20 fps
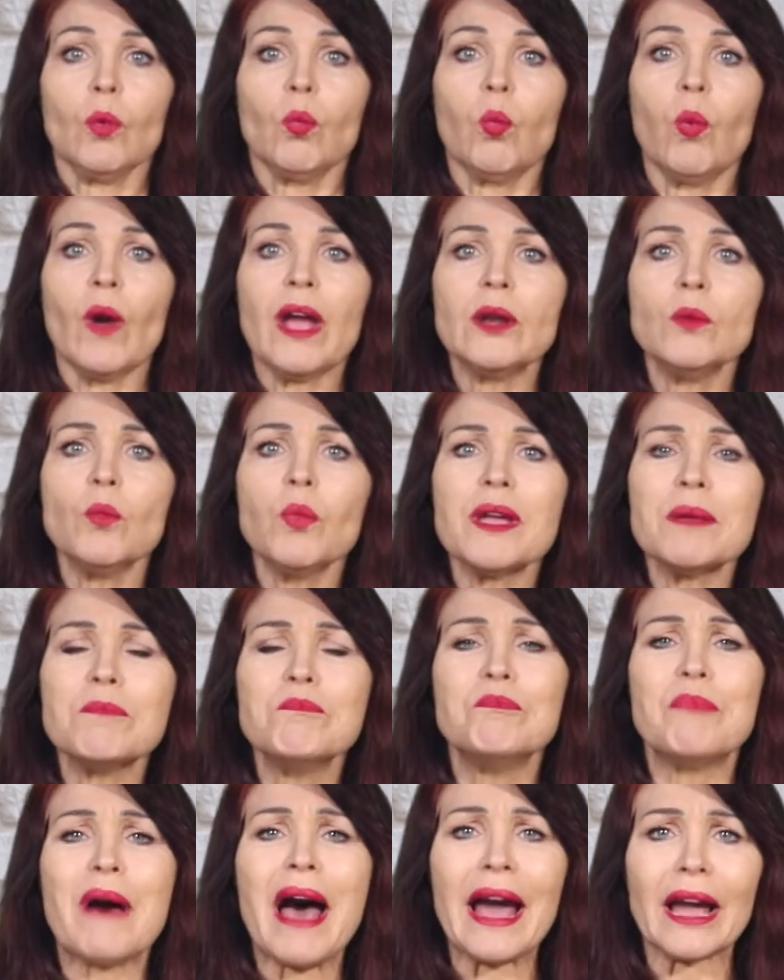When we
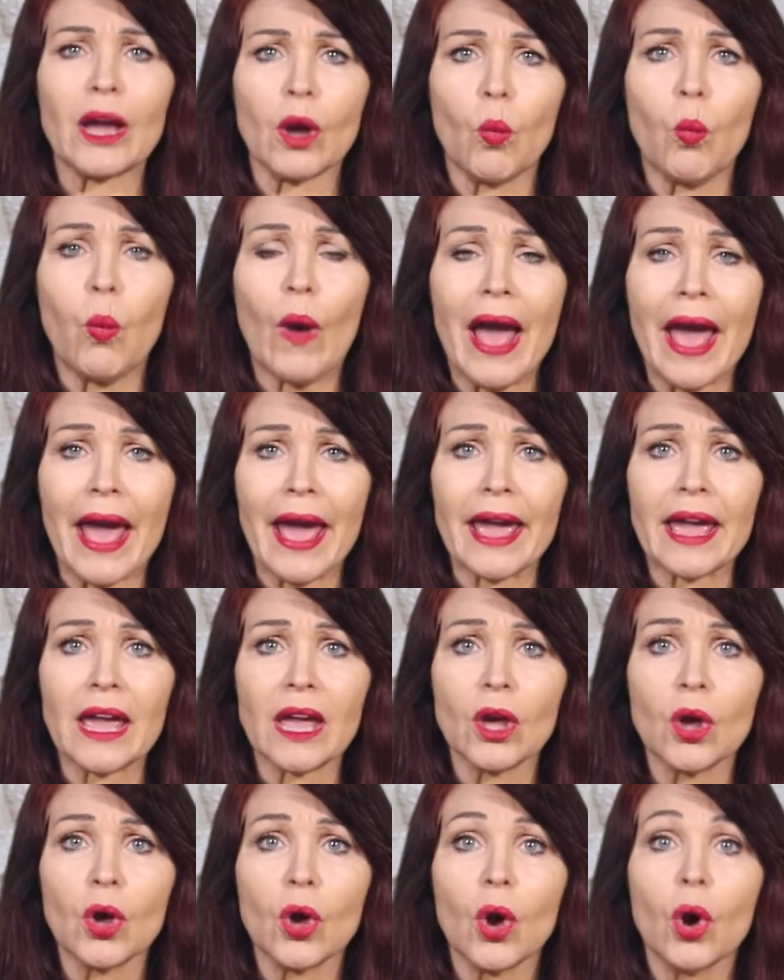back
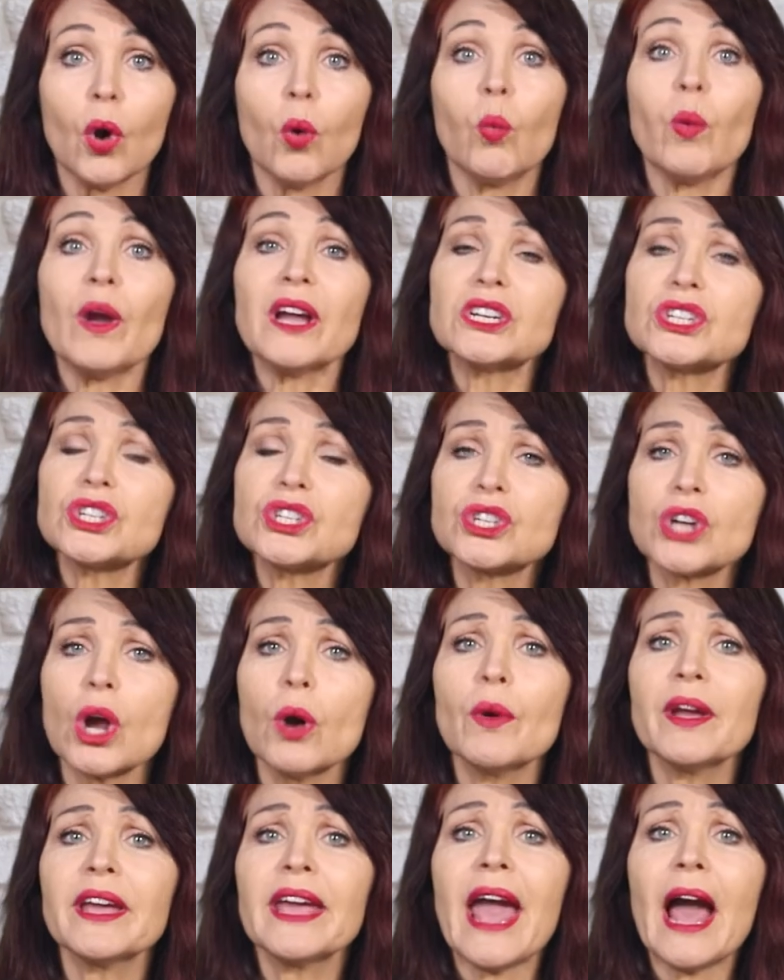away, we're
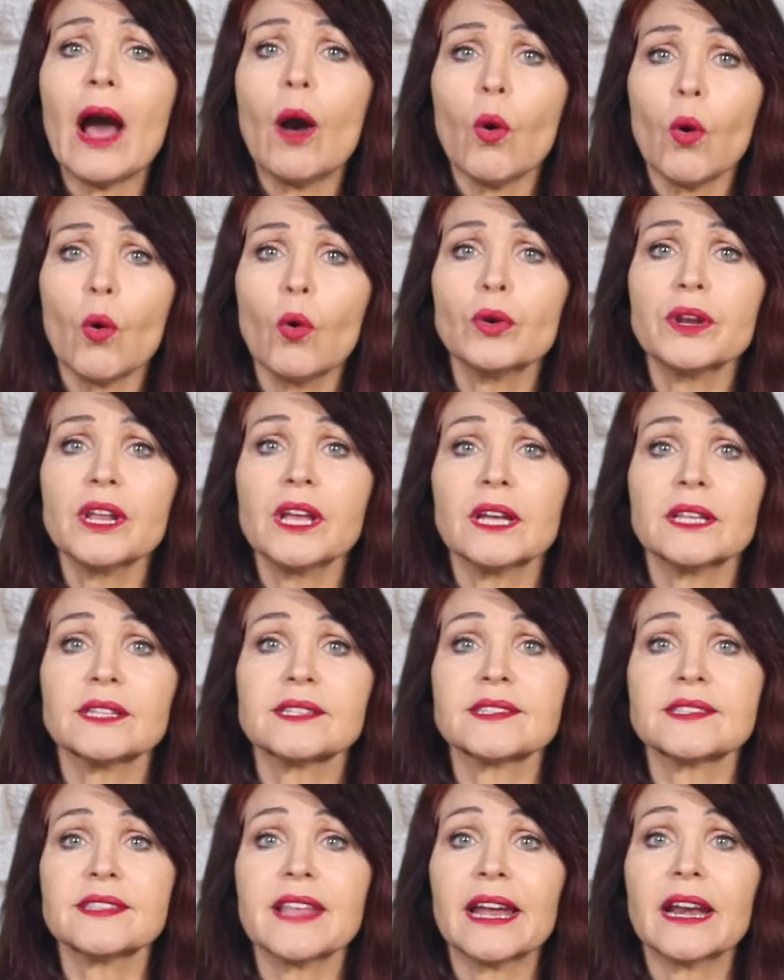showing our
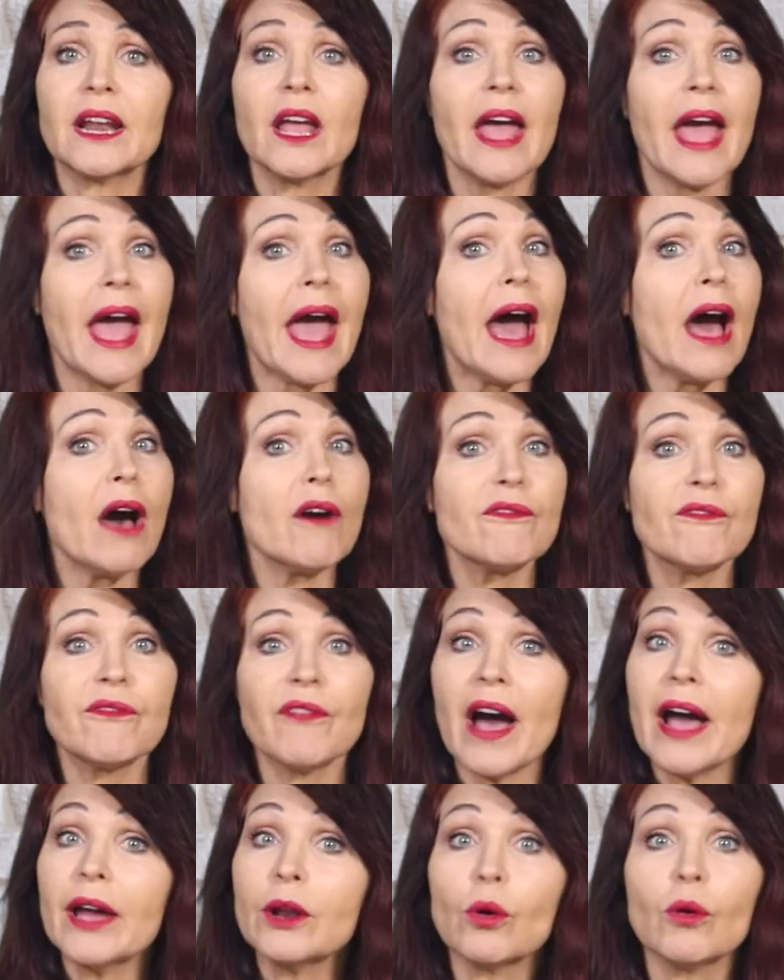audience that our
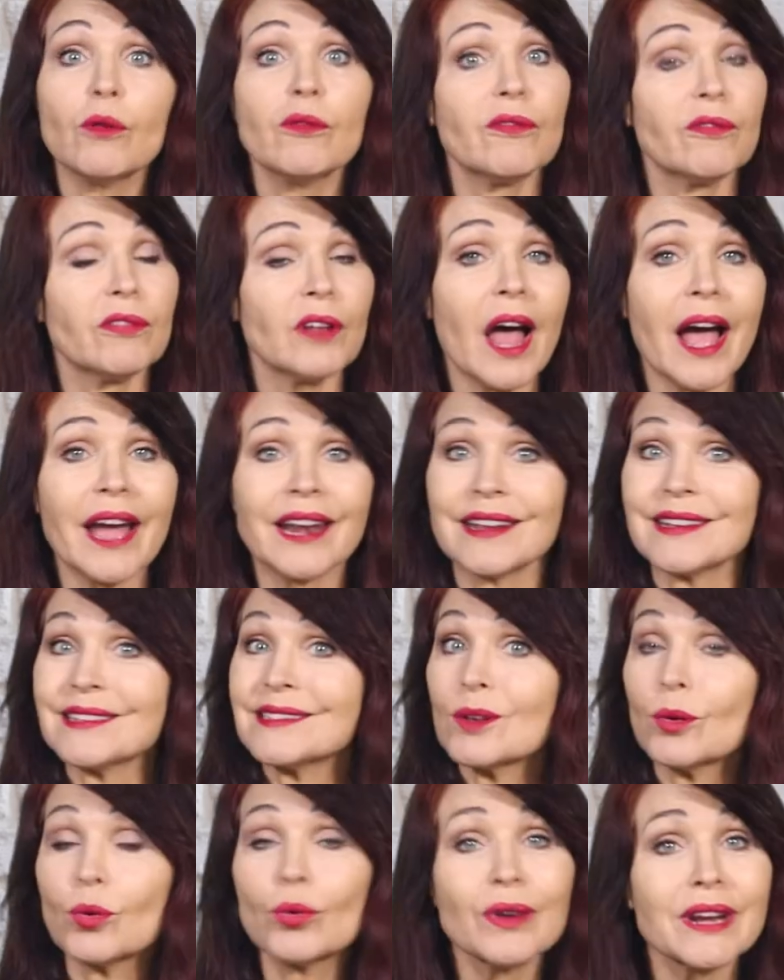fight or flight
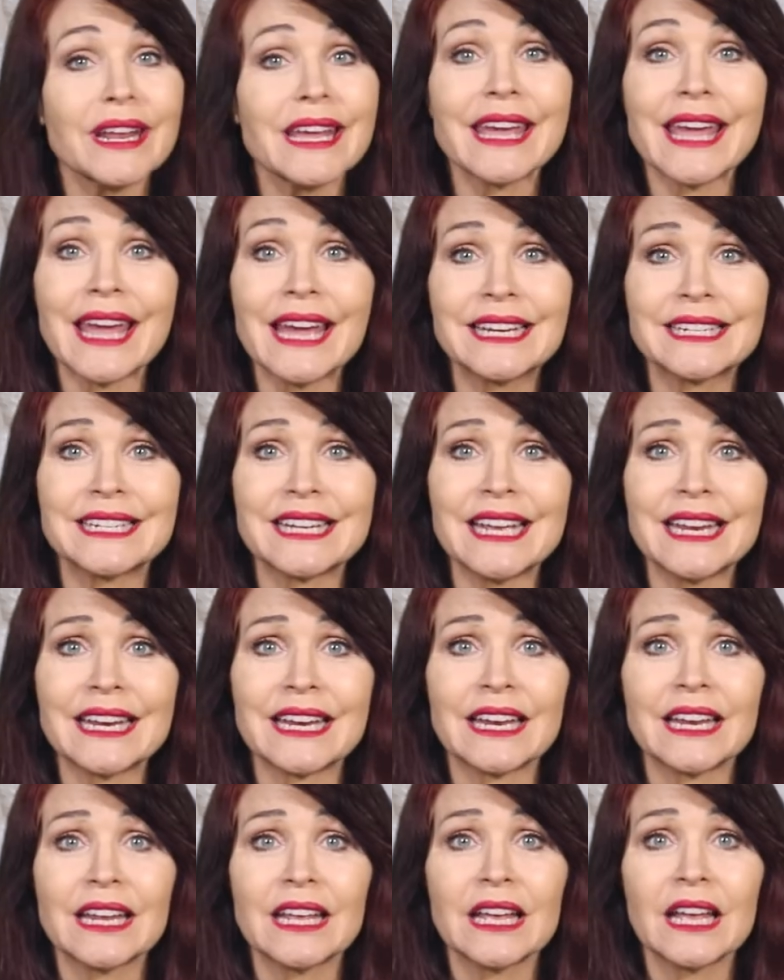has already kicked
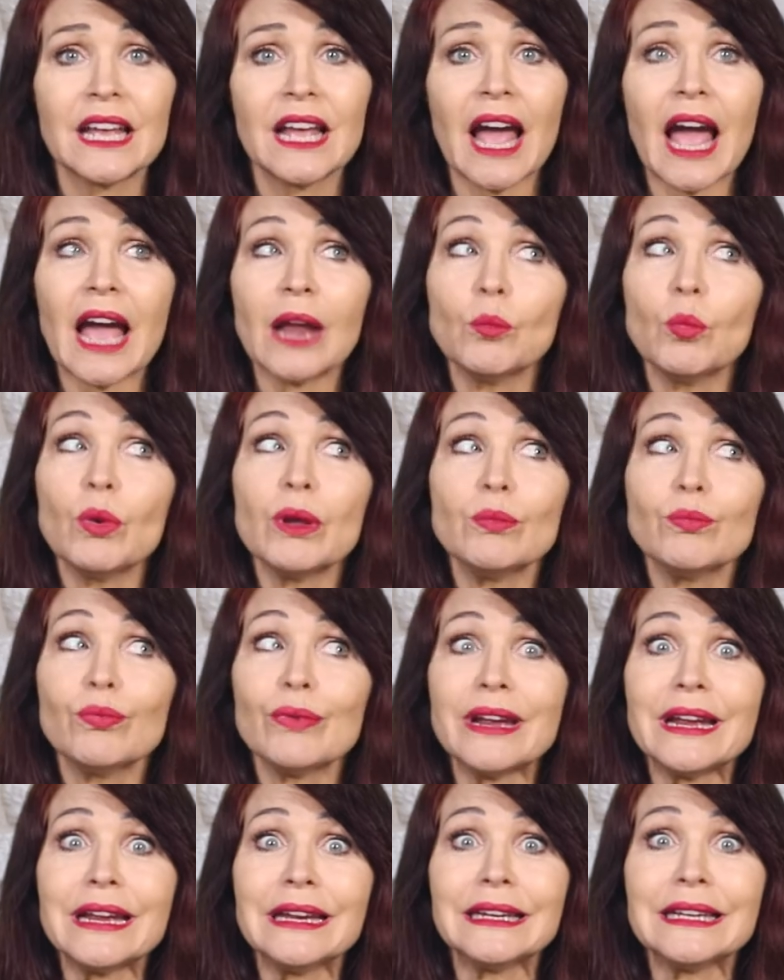in and we
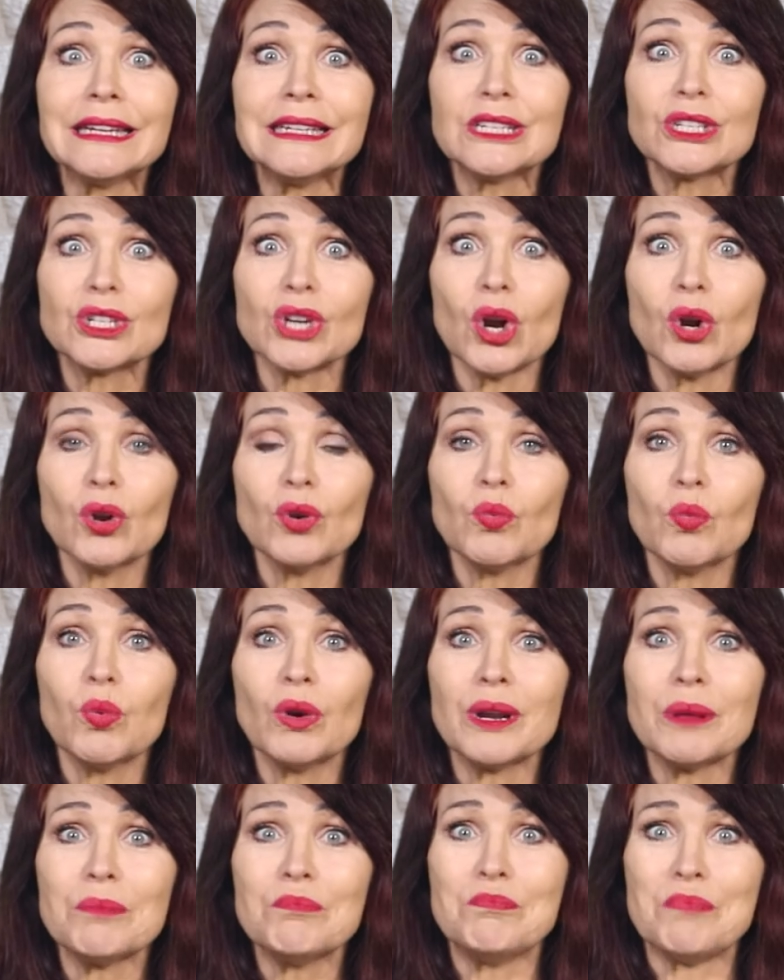really don't
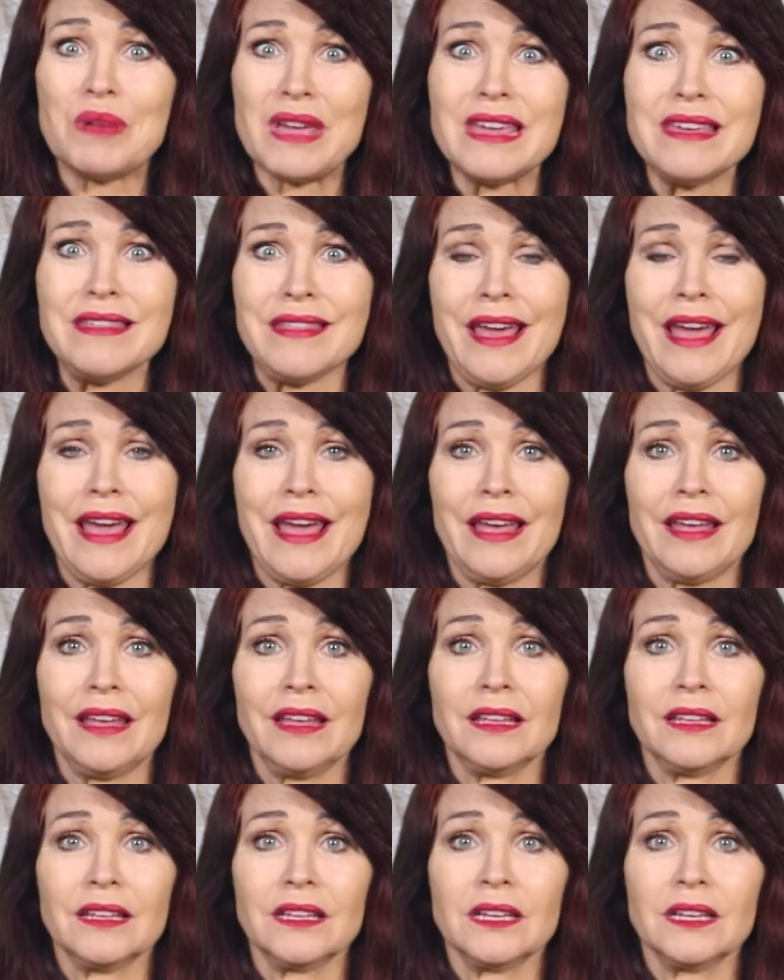want to be there.